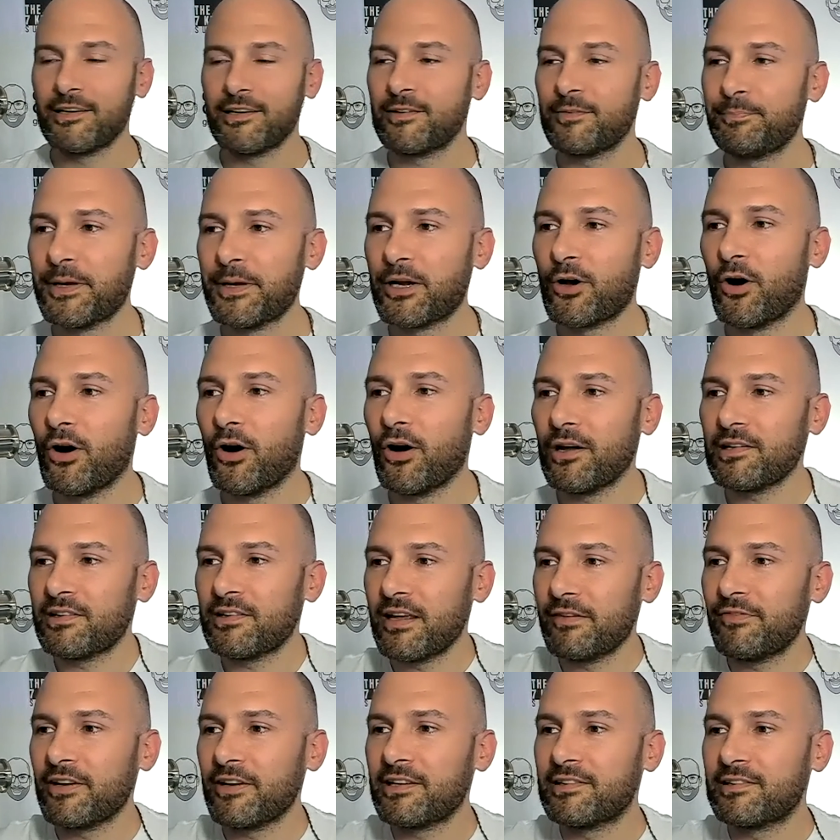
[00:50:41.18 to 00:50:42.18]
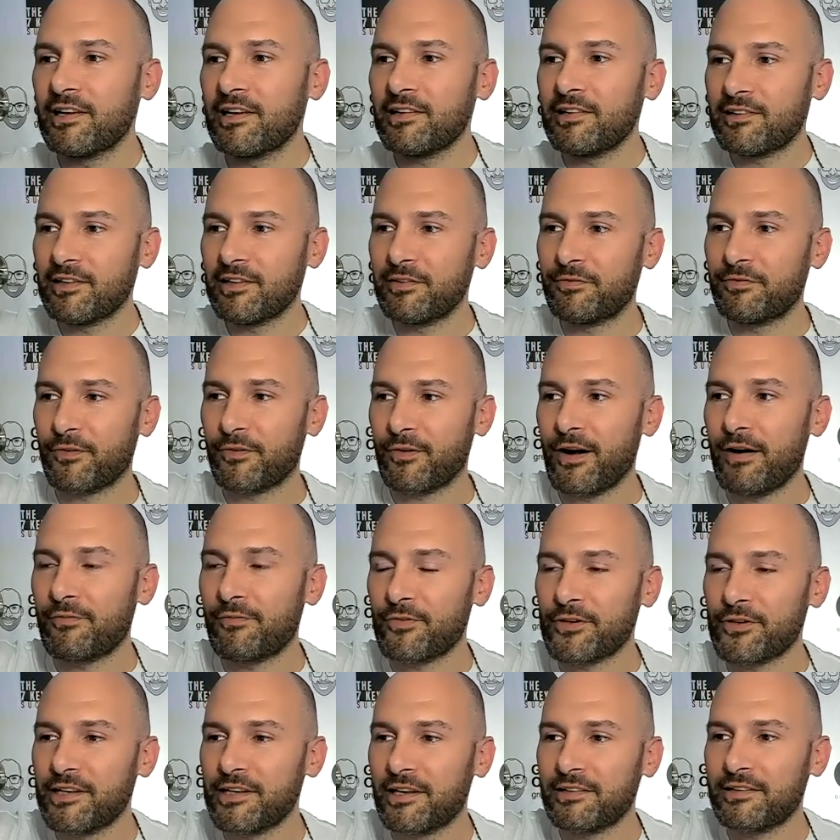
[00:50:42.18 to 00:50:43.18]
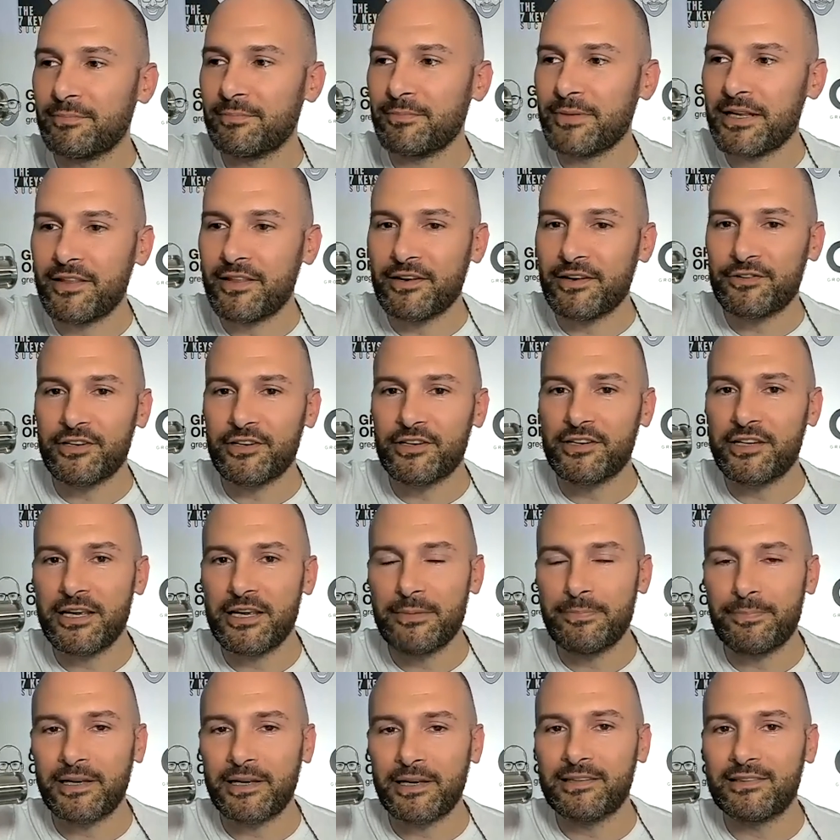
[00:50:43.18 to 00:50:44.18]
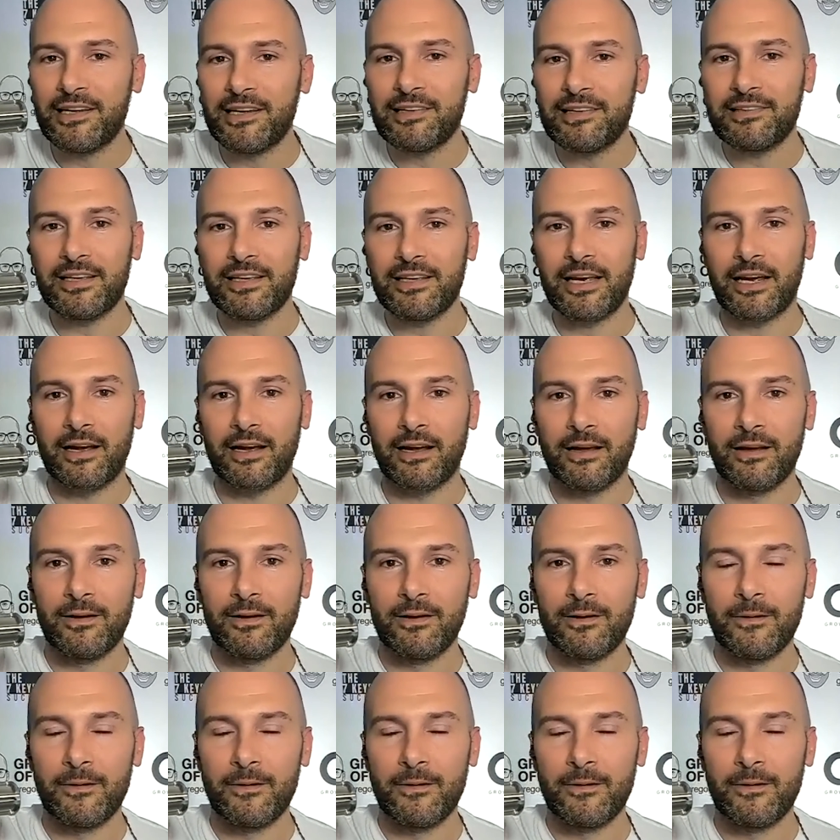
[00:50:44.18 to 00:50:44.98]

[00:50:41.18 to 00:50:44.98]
Just because they've existed forever doesn't mm -hmm. mean mm-hmm. they should keep existing.